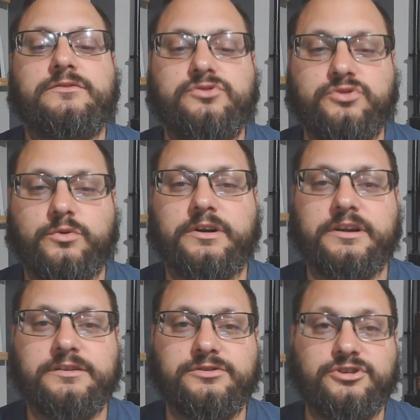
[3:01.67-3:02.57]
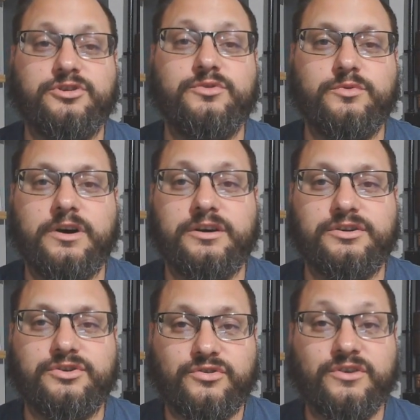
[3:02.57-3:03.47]
Doran to
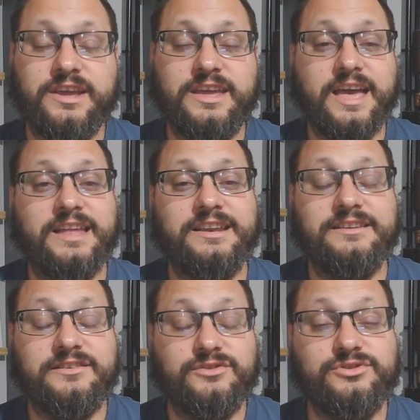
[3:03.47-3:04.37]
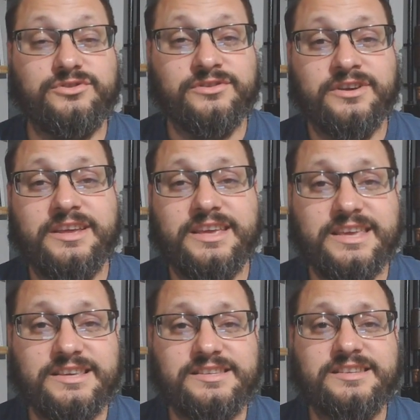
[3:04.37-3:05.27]
agree, and
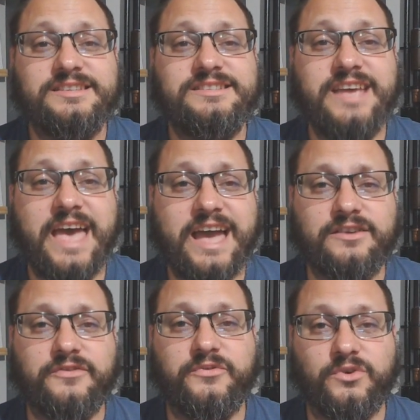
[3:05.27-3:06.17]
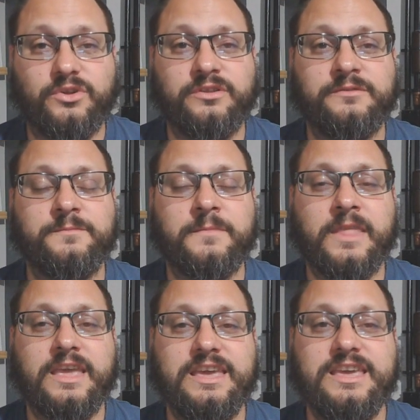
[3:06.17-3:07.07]
he's tactful.
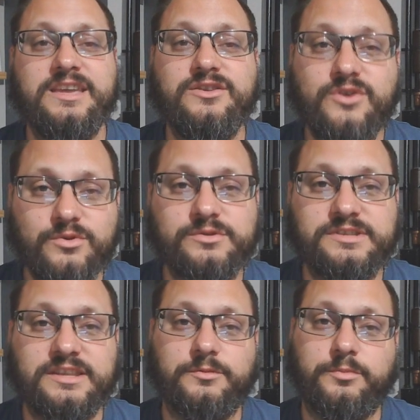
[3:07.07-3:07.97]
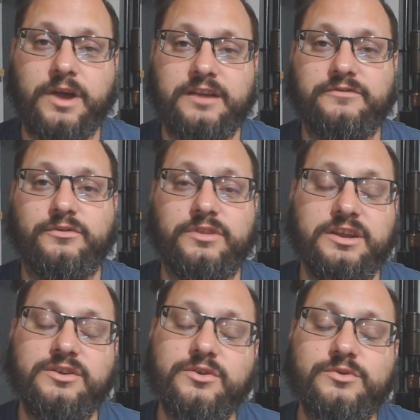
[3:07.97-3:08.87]
He knows that they're prideful.
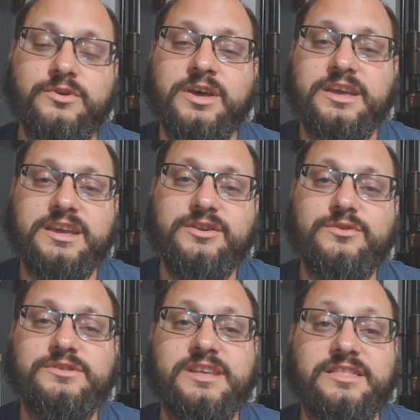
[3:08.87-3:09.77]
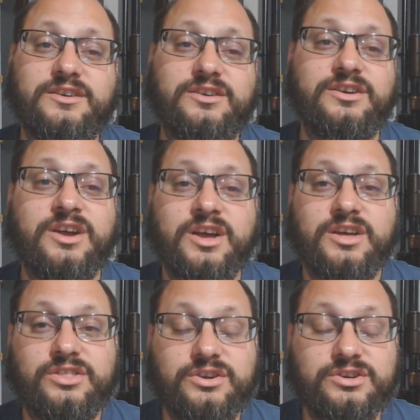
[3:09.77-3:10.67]
He knows that
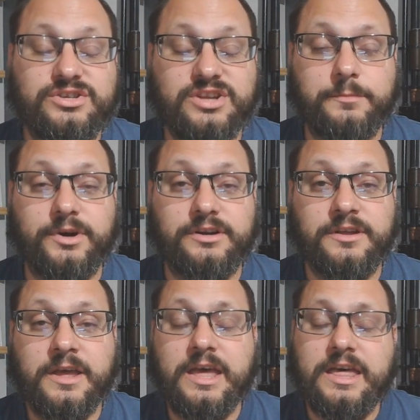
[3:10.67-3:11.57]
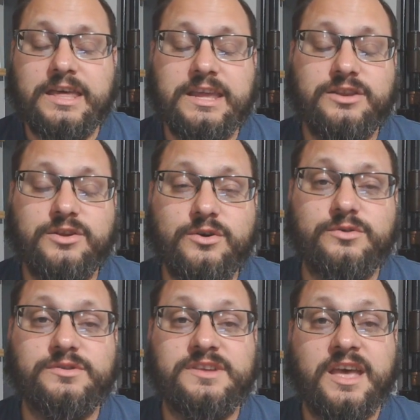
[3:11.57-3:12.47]
they're stubborn. He
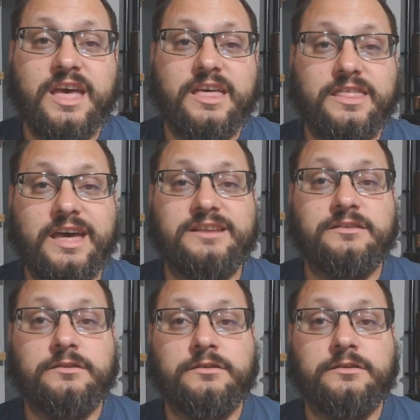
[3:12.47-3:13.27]
knows that